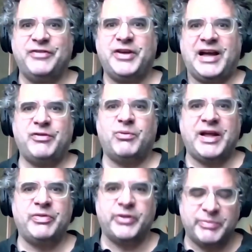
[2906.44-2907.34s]
If you haven't
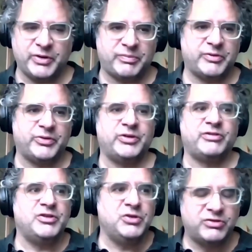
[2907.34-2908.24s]
read the book before,
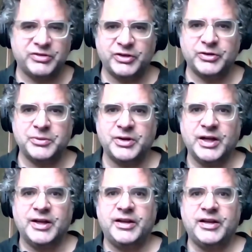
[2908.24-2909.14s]
it's new to you.
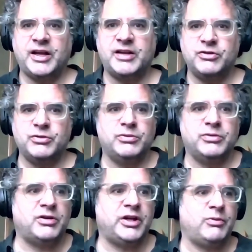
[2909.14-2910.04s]
And you
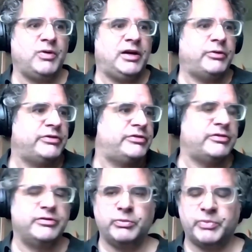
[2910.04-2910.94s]
are like, wow, there's
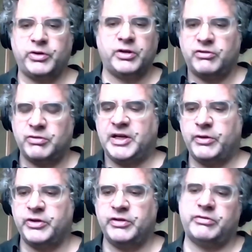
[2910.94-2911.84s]
this new book and it's
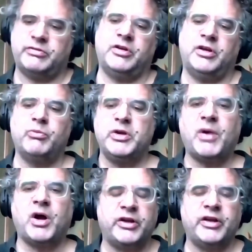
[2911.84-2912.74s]
about this. And we
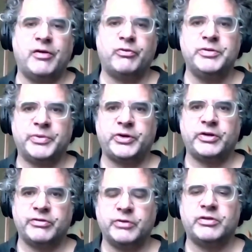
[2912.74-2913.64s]
market every book
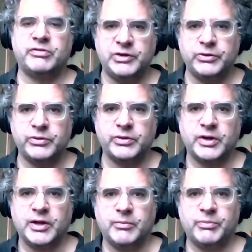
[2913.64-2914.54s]
as though it's new
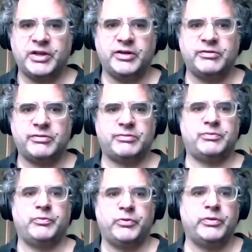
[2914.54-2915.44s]

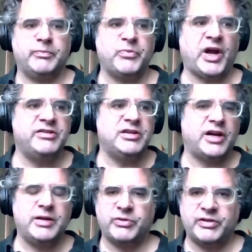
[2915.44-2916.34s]
because for the
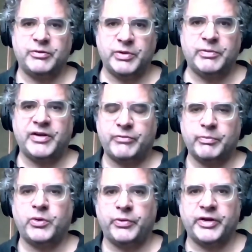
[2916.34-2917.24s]
99% of people who
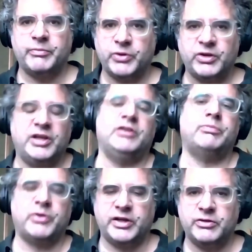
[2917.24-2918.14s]
haven't bought that book, it is
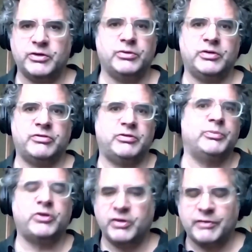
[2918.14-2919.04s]
brand new. It's just a
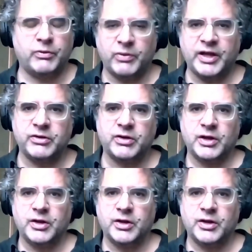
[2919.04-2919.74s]
book you haven't read.